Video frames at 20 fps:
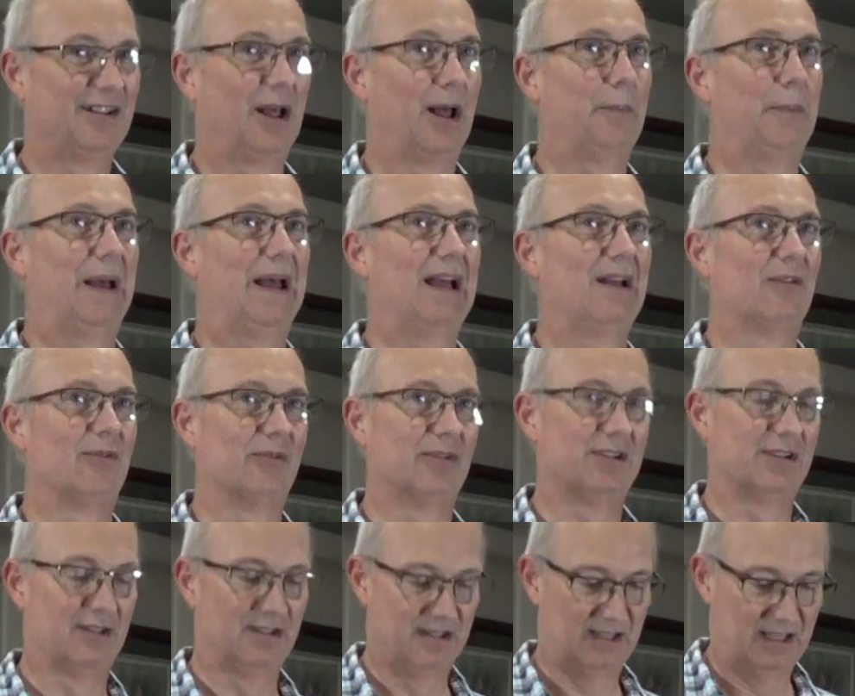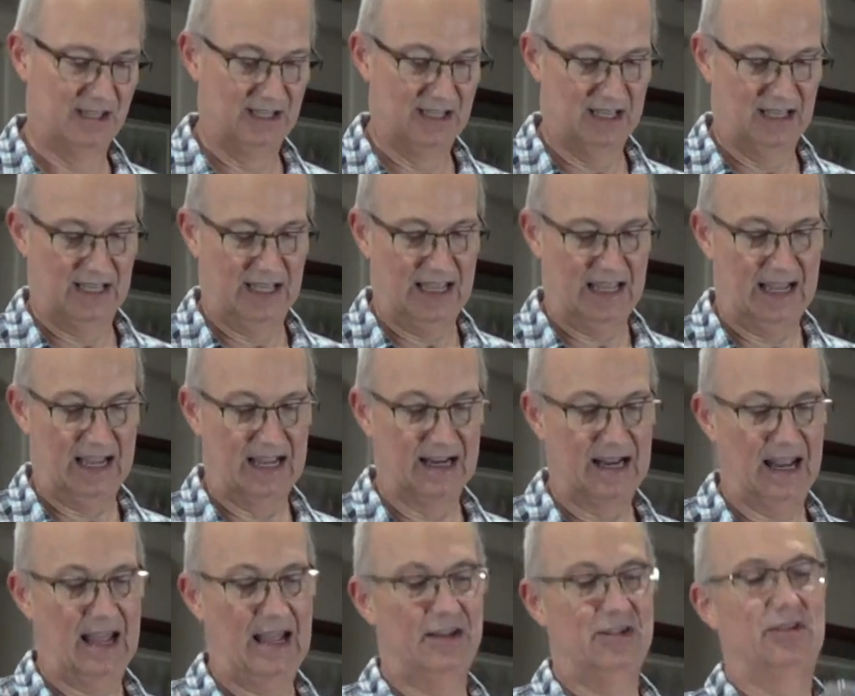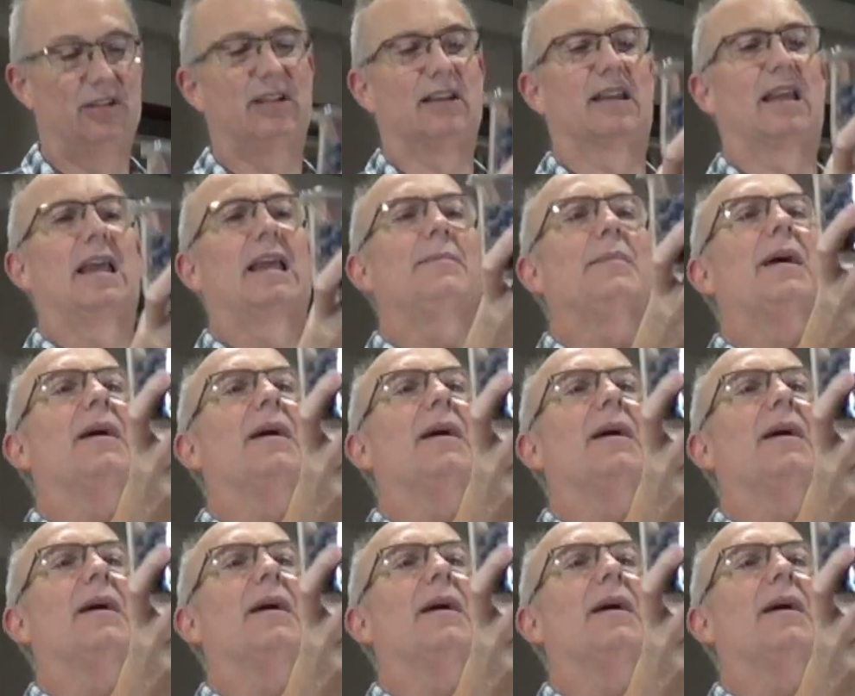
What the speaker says: a pound. And actually it came